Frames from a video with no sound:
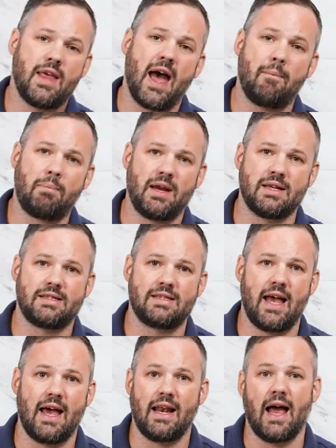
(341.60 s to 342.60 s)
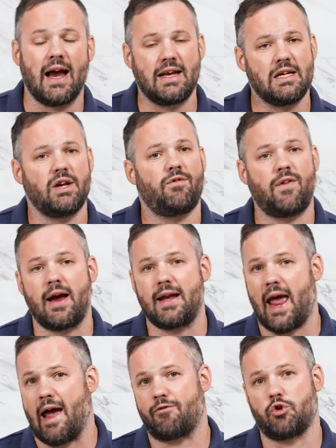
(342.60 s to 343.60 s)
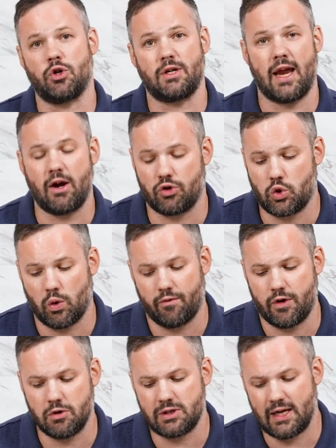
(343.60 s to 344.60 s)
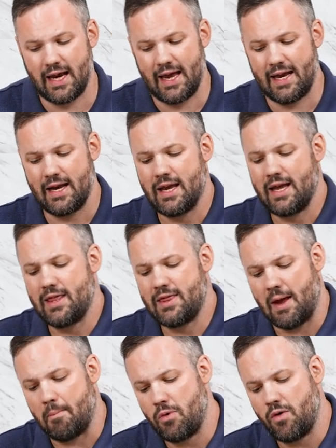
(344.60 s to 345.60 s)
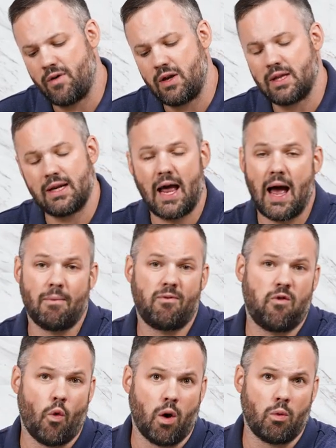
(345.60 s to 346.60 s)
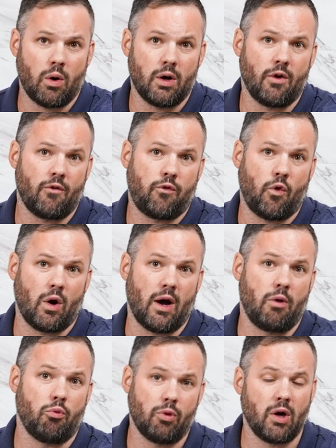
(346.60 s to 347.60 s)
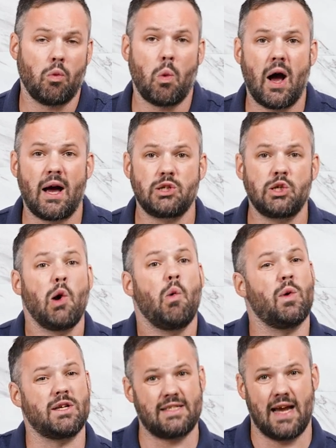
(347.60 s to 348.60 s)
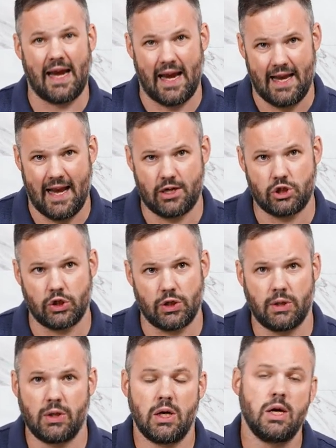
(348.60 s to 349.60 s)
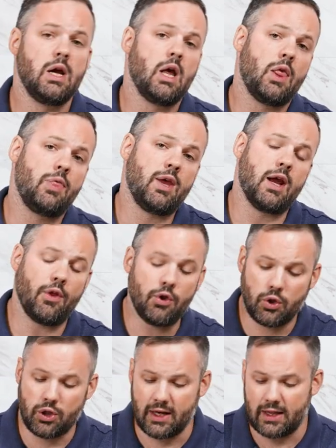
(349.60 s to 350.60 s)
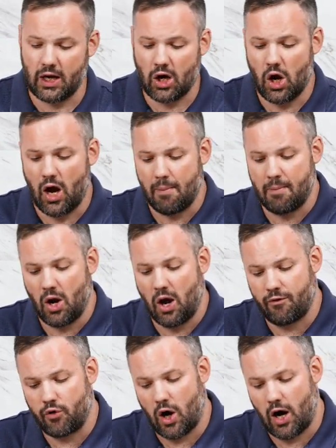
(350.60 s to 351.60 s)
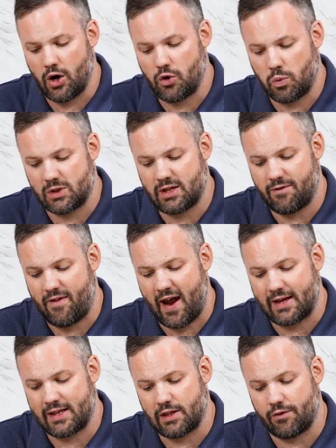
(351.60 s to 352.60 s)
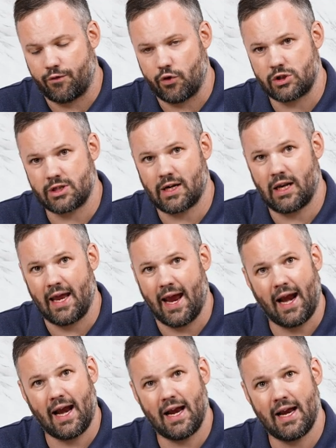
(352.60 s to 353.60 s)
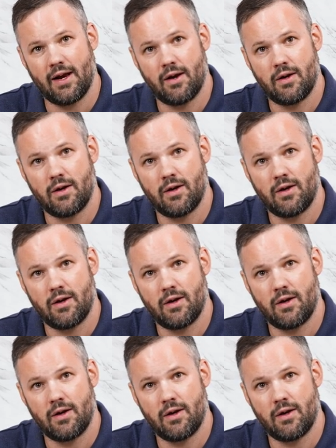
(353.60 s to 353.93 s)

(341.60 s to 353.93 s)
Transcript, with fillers: That being said, I did find after a day or two of using it that moving the knob forward for a rear wash was second nature. The other thing that caught me off guard was the fact that the first click